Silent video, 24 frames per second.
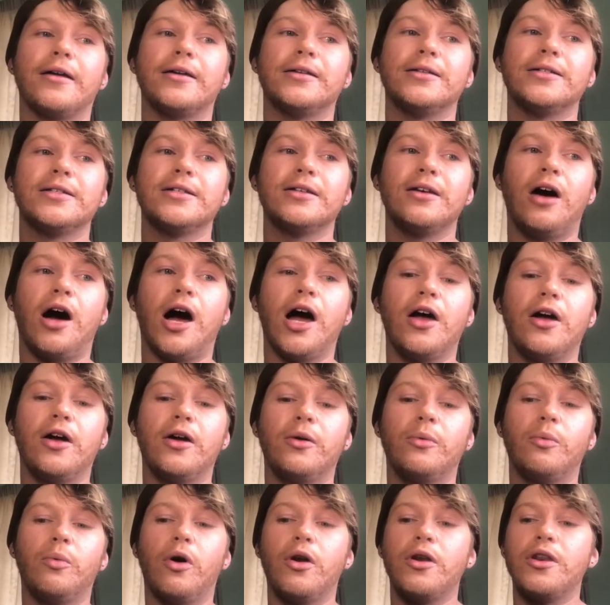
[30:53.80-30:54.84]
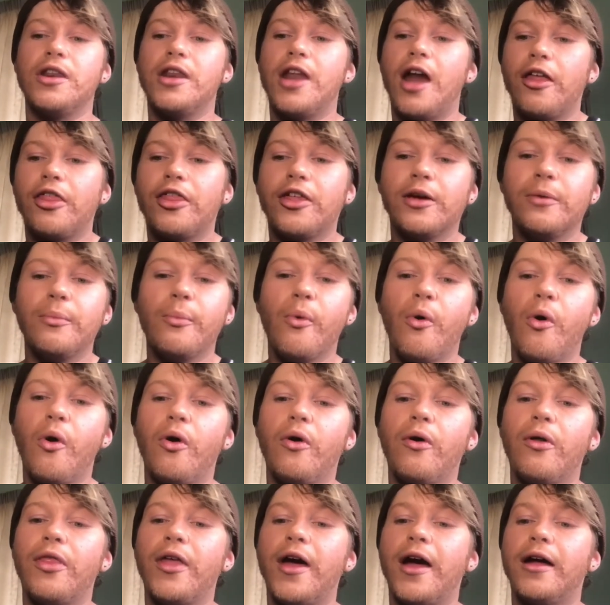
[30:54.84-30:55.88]
and I want
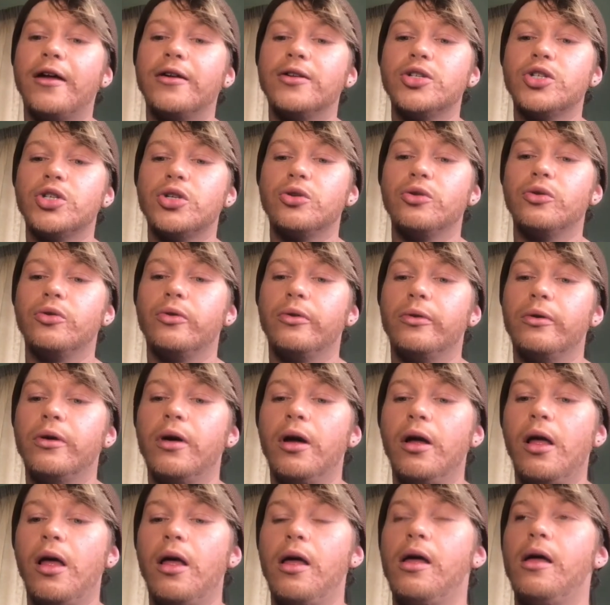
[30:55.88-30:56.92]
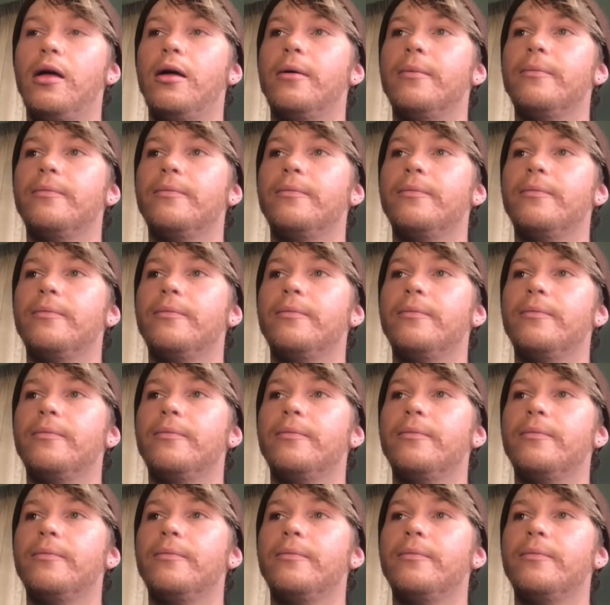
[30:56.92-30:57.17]
nothing more than to